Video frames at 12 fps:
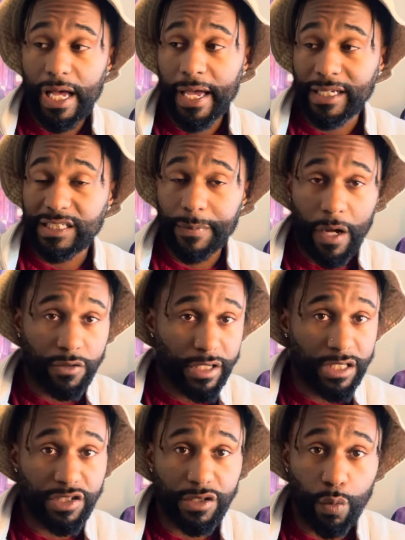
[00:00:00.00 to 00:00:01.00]
Expound it
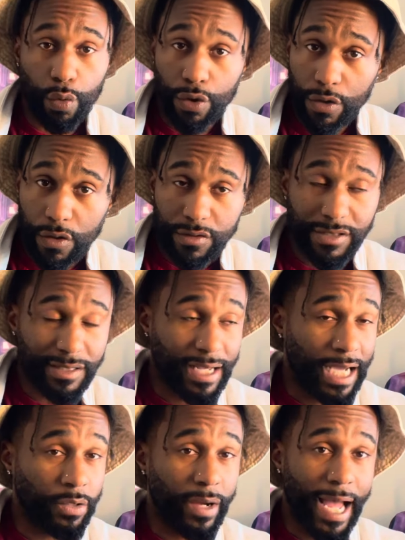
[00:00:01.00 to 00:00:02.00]
into the world.
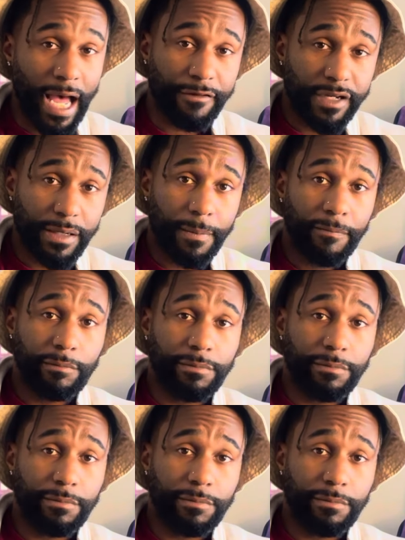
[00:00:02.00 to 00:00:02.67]
I don't have it.